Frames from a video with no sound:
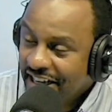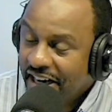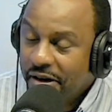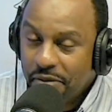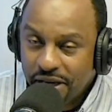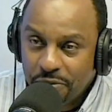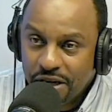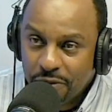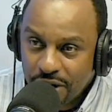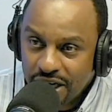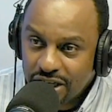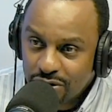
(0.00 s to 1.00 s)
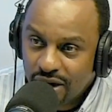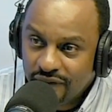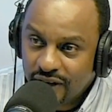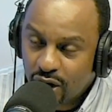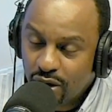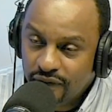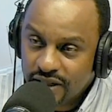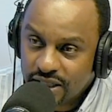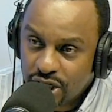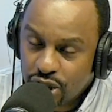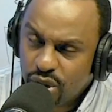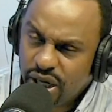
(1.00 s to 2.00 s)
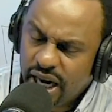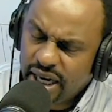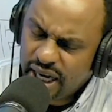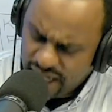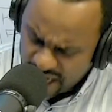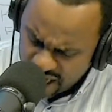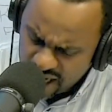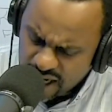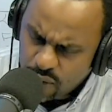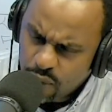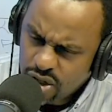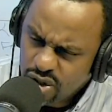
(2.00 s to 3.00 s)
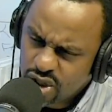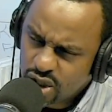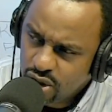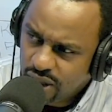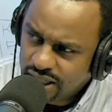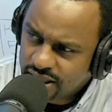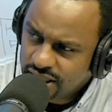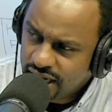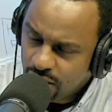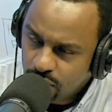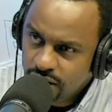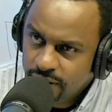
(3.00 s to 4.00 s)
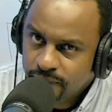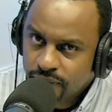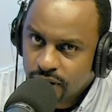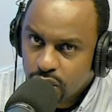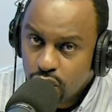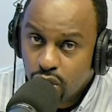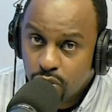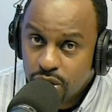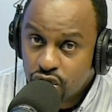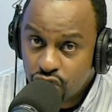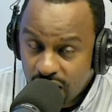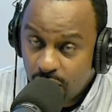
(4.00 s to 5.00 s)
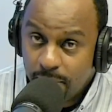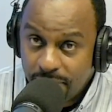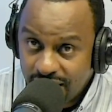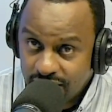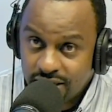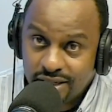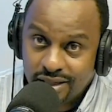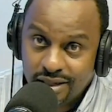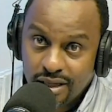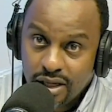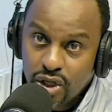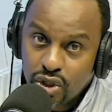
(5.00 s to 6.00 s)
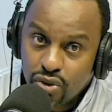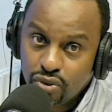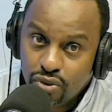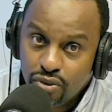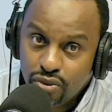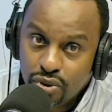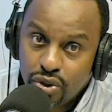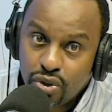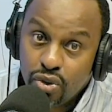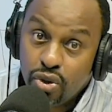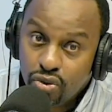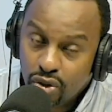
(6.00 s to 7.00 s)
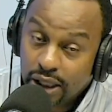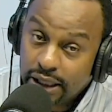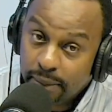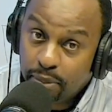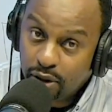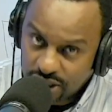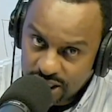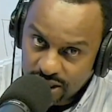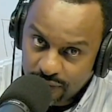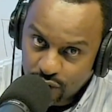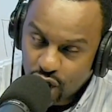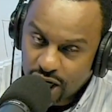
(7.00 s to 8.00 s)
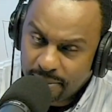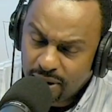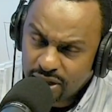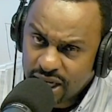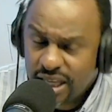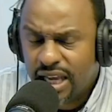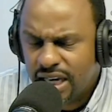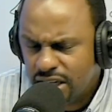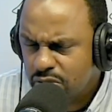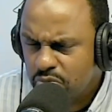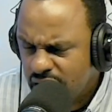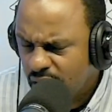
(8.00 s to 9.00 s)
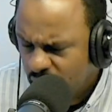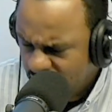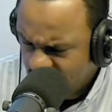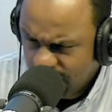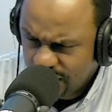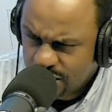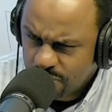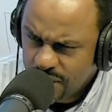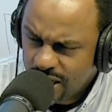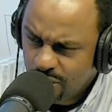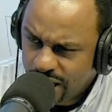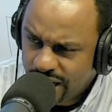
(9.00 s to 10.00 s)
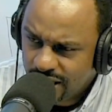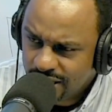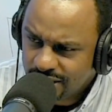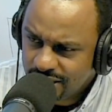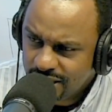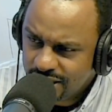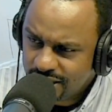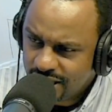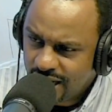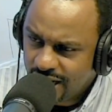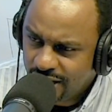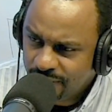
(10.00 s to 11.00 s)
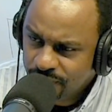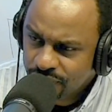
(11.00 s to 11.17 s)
yeah. We, we we need to have a conversation, and I like when you slow us down. You know, we try our best to to do all the positive talk about Kenya, and it's been a while. It's been a while since uh,